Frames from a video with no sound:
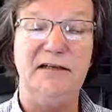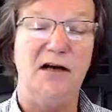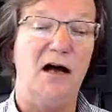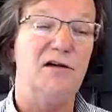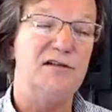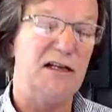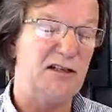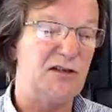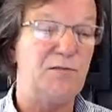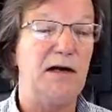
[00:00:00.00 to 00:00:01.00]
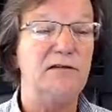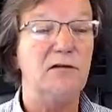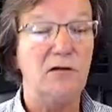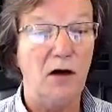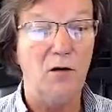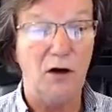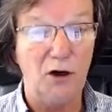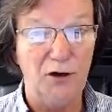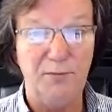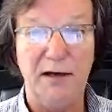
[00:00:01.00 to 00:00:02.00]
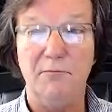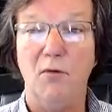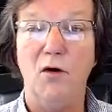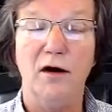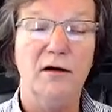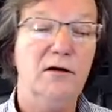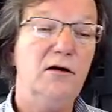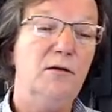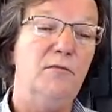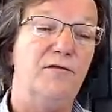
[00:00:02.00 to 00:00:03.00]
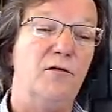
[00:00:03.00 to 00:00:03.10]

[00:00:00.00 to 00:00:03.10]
dollars. I suspect it'll go a good bit more before